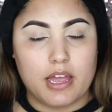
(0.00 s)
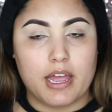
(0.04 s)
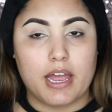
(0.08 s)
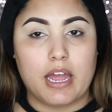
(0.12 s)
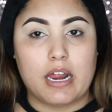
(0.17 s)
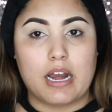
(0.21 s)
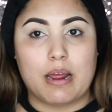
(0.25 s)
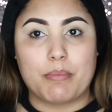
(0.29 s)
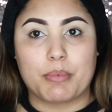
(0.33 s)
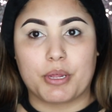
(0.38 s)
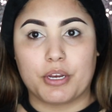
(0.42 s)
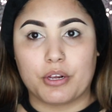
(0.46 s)
And
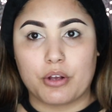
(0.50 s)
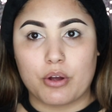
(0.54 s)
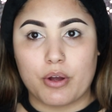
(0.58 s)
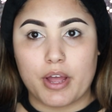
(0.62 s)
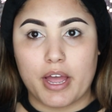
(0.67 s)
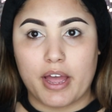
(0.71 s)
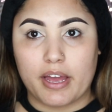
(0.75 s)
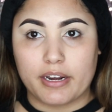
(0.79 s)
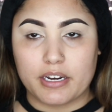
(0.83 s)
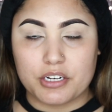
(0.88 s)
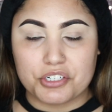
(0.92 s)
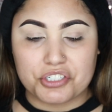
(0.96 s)
I'm going to go
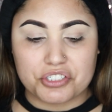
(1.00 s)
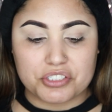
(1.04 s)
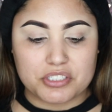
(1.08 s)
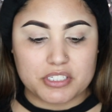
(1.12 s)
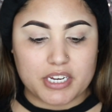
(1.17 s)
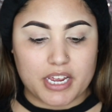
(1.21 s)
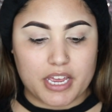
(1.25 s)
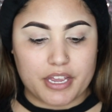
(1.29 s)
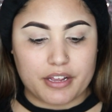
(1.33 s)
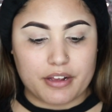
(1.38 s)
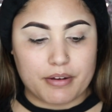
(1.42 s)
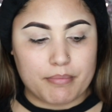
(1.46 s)
ahead and just
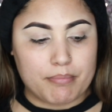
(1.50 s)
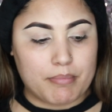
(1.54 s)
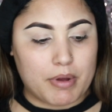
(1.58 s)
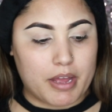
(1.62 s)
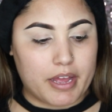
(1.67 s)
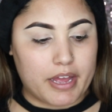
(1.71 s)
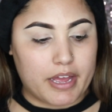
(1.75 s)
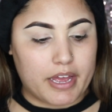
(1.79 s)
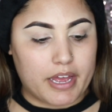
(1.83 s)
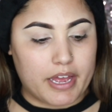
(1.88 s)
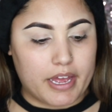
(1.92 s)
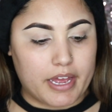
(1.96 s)
take
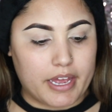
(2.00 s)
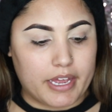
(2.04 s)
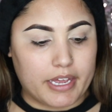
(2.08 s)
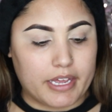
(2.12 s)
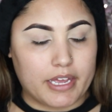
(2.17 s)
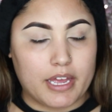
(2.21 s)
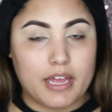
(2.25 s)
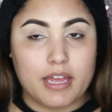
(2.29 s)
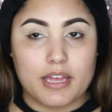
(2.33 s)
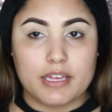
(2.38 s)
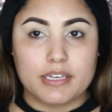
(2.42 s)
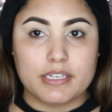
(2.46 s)
my
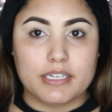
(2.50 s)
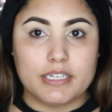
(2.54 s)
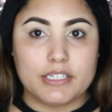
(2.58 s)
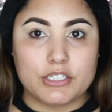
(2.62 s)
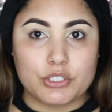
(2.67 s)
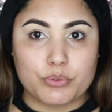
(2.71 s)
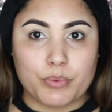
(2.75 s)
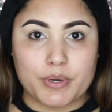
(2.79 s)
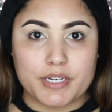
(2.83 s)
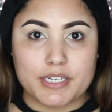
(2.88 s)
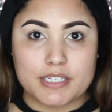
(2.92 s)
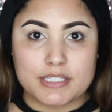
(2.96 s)

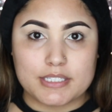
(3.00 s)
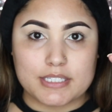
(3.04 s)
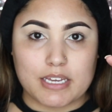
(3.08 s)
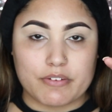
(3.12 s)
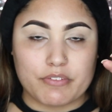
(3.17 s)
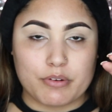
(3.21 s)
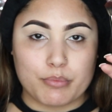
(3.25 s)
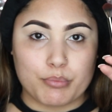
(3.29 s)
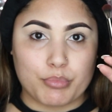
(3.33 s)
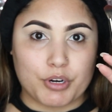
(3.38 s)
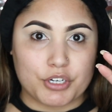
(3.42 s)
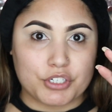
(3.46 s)

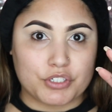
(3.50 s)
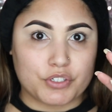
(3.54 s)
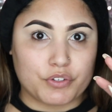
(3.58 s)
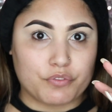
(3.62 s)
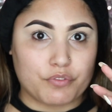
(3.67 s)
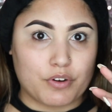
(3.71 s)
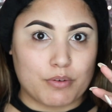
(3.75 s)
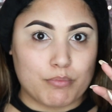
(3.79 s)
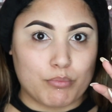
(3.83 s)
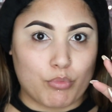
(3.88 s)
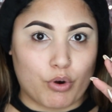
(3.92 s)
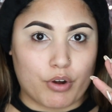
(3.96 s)
E27 brush
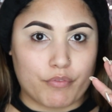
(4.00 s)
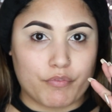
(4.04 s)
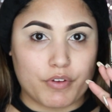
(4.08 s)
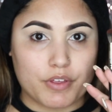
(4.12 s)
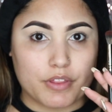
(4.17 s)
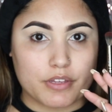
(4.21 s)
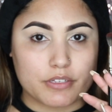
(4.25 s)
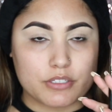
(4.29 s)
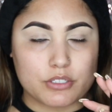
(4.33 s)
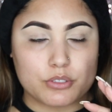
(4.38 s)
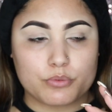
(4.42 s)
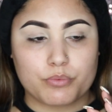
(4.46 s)
from Morphe.
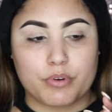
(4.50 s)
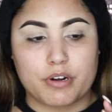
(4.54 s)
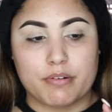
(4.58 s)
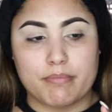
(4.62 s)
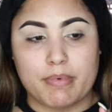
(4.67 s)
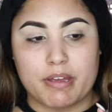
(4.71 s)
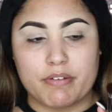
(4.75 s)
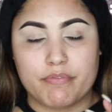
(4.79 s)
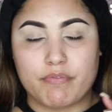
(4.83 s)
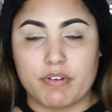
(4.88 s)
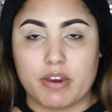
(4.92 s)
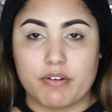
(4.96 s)
This is one of
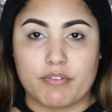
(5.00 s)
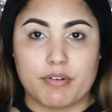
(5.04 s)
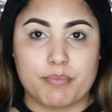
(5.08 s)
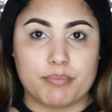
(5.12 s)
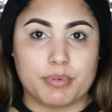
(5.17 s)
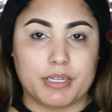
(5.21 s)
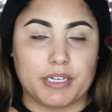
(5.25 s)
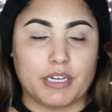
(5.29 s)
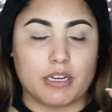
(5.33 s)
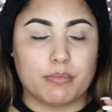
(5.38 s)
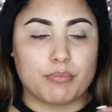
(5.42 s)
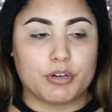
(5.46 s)
my favorite
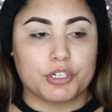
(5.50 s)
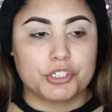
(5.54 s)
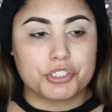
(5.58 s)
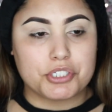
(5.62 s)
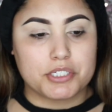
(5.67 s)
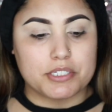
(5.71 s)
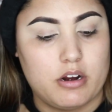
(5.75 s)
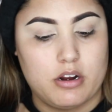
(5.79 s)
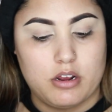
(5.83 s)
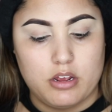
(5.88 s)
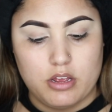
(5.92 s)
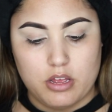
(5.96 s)
blending
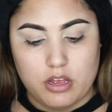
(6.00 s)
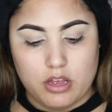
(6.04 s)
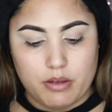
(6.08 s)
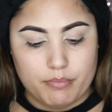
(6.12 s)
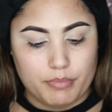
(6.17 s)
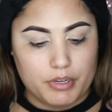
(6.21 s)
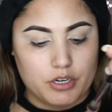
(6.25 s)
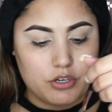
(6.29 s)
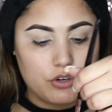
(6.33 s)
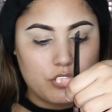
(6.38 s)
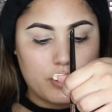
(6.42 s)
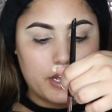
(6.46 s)
brushes. I'm
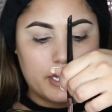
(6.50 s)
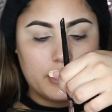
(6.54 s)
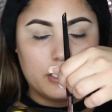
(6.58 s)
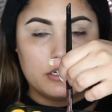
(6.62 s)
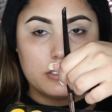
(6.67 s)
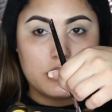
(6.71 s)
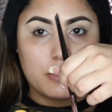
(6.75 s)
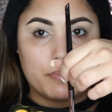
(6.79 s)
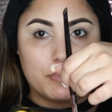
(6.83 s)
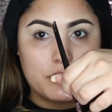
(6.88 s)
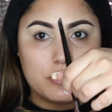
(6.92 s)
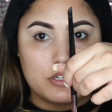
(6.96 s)
going to go ahead
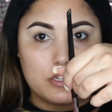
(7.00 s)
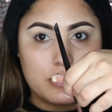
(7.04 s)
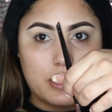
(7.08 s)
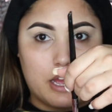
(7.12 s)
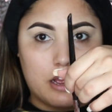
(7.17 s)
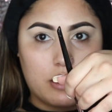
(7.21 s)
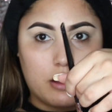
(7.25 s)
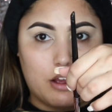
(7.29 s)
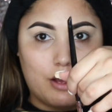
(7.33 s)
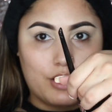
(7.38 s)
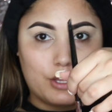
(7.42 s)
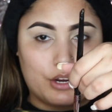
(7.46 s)
and dip into
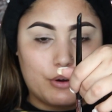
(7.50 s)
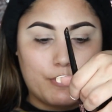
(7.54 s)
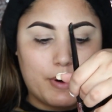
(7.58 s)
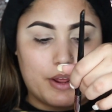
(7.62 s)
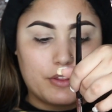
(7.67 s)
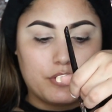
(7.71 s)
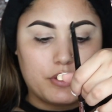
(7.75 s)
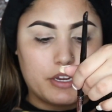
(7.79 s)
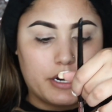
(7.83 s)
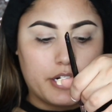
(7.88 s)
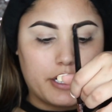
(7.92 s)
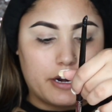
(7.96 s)
that color
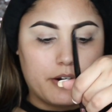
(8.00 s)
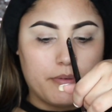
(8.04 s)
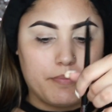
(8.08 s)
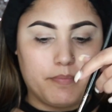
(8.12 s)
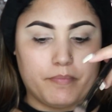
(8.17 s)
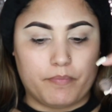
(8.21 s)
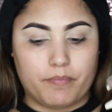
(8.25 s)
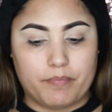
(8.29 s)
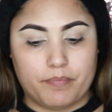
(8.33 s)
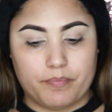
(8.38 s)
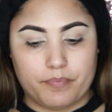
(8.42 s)
right there.